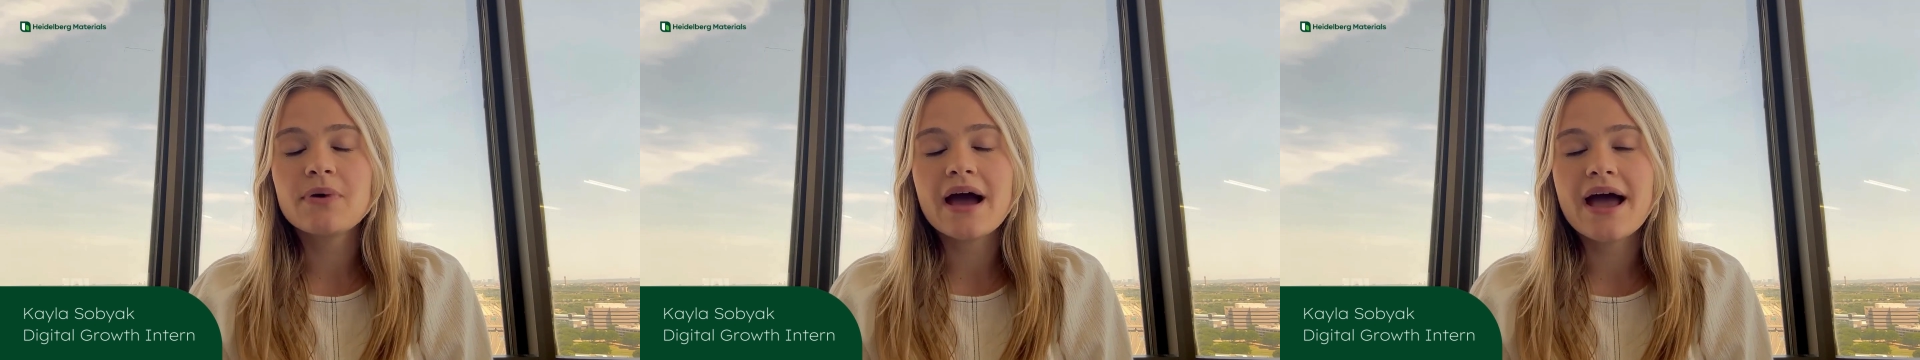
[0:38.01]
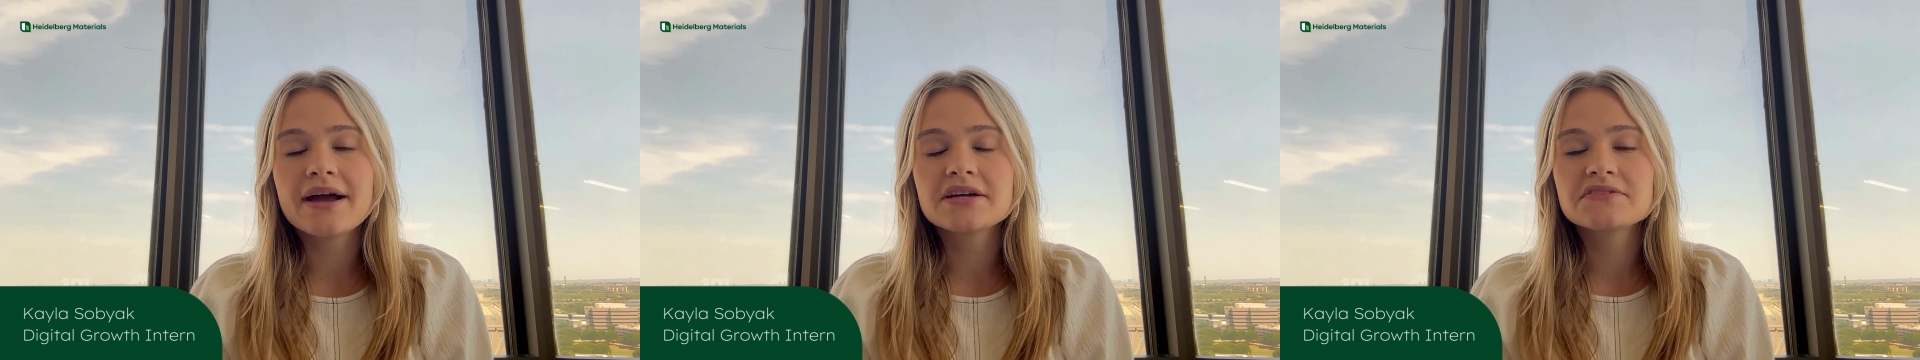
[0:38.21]

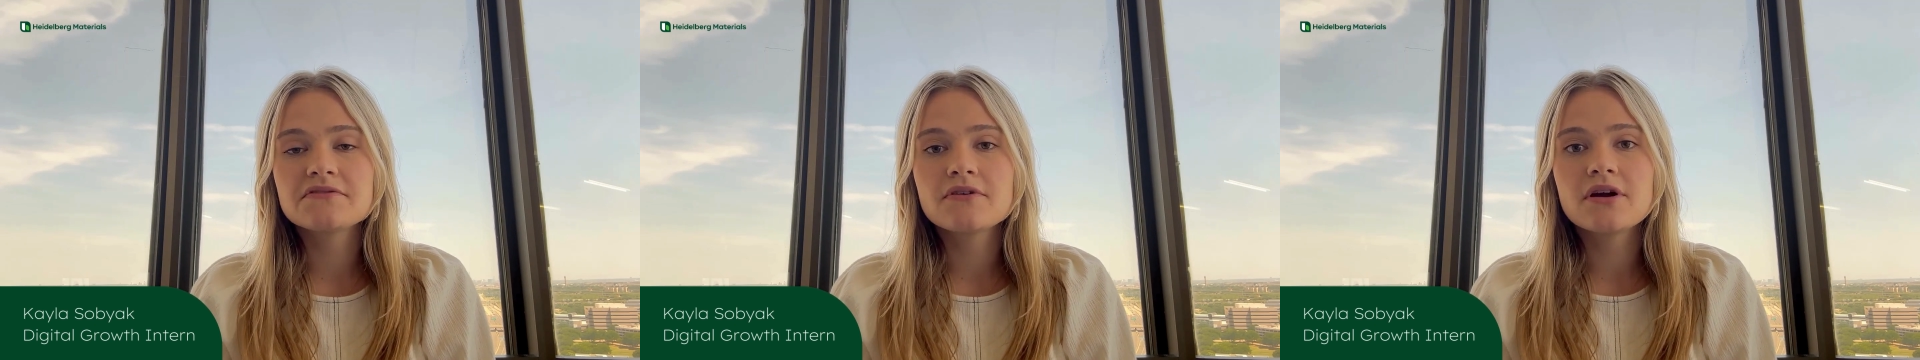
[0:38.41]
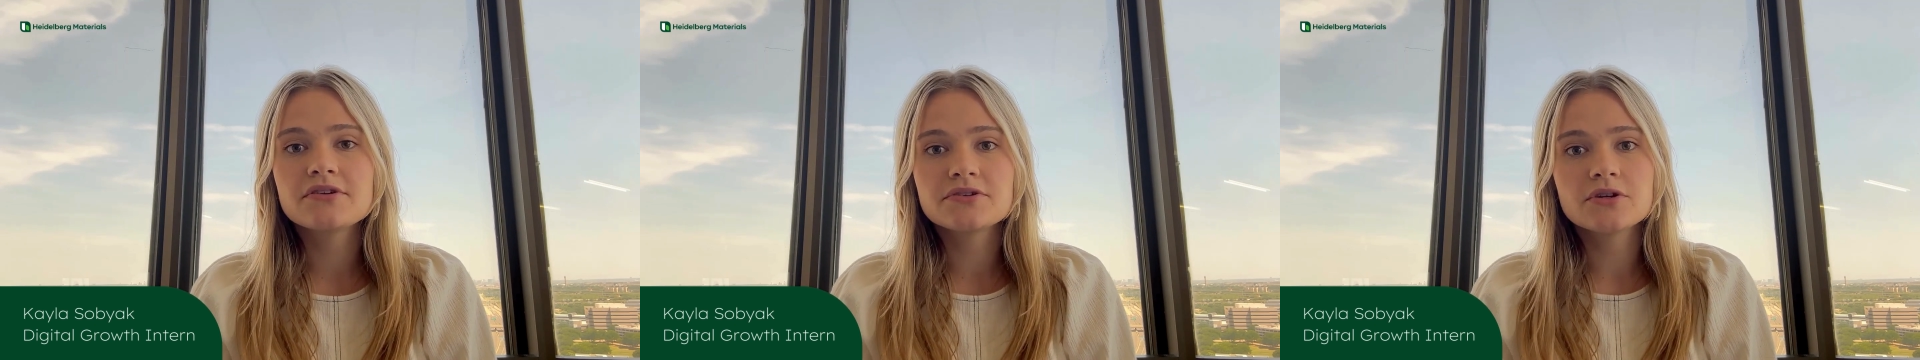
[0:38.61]
packs for
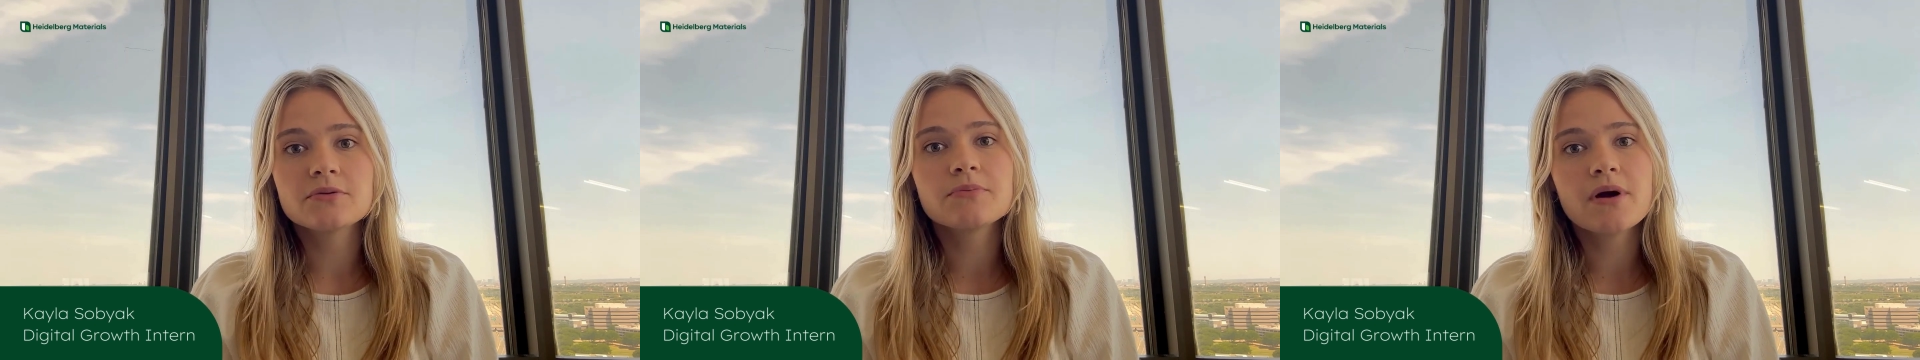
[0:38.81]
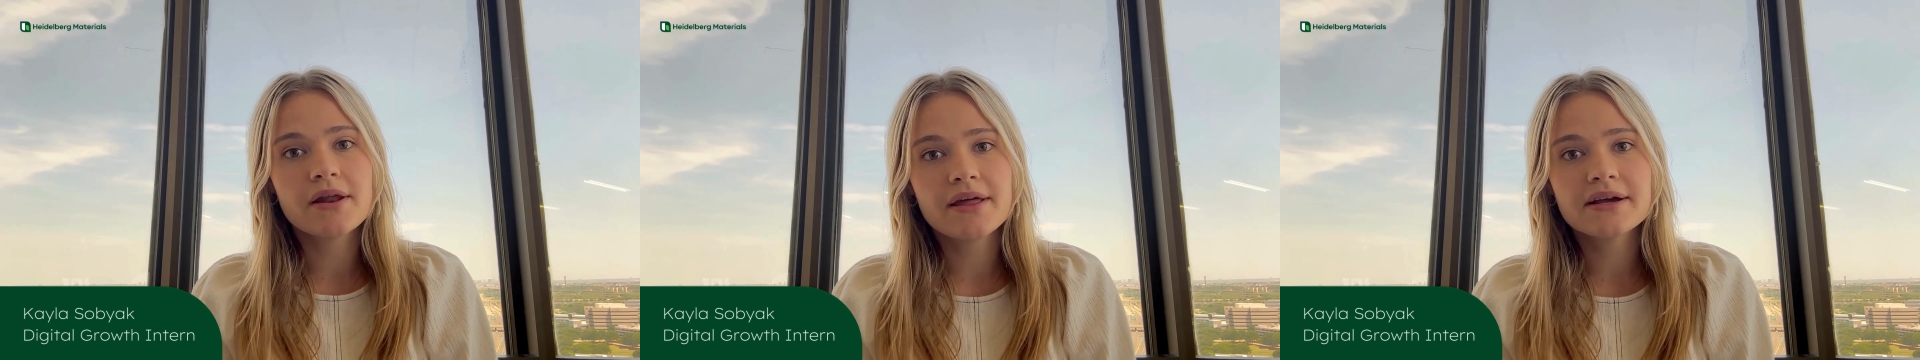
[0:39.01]
our digital
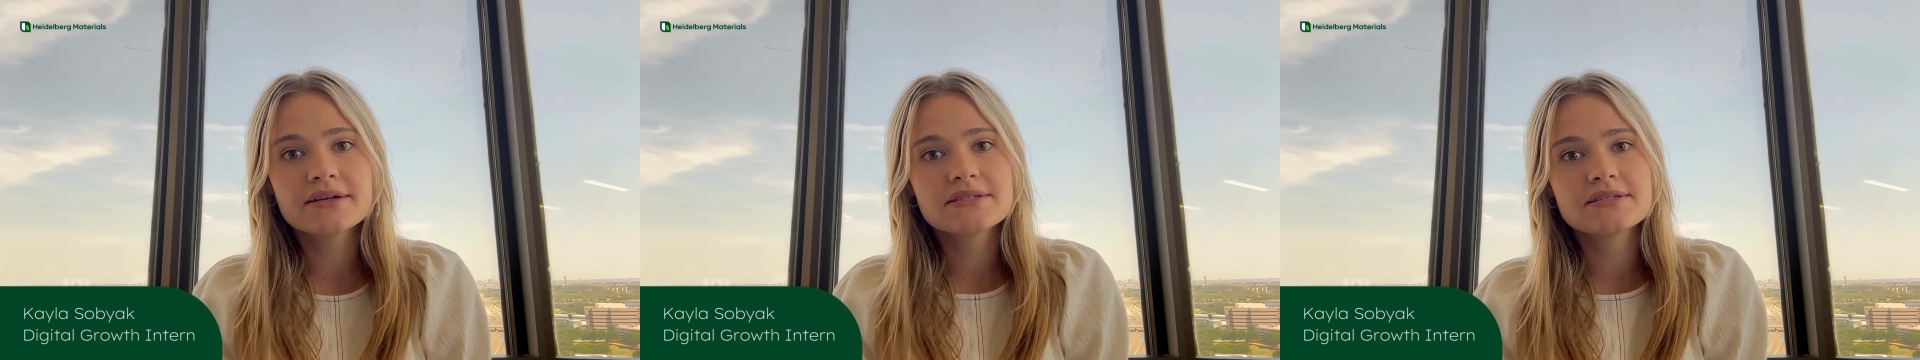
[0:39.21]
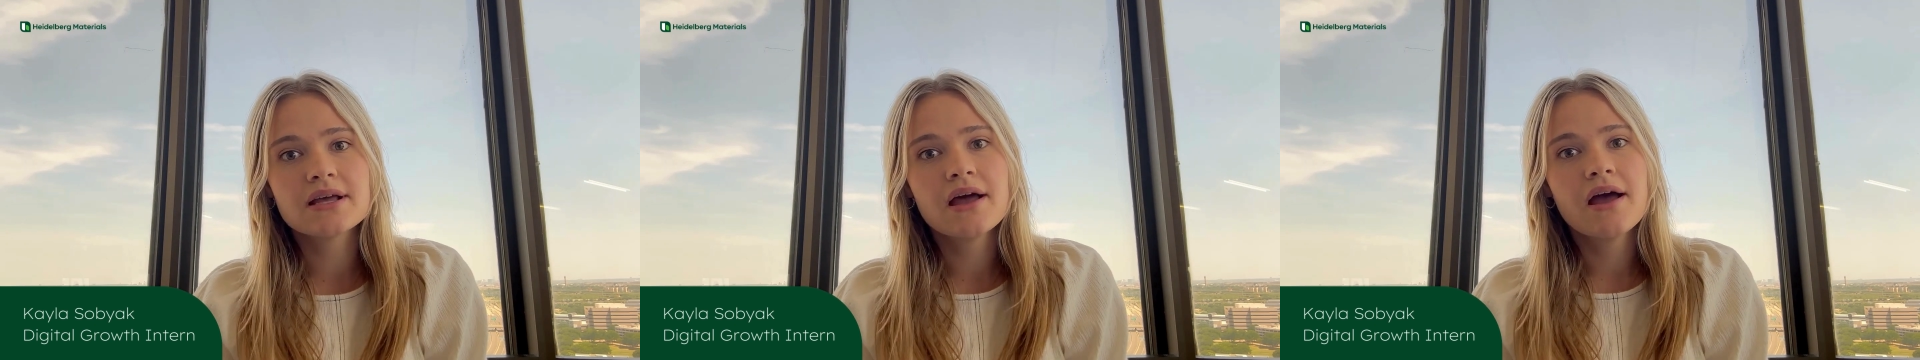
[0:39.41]

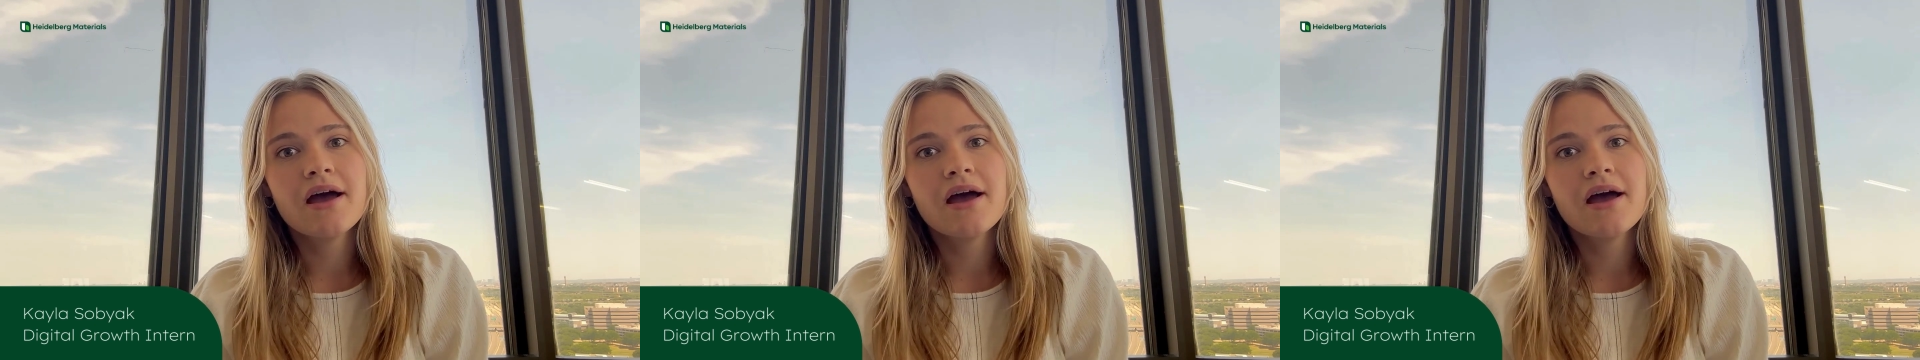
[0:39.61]
products.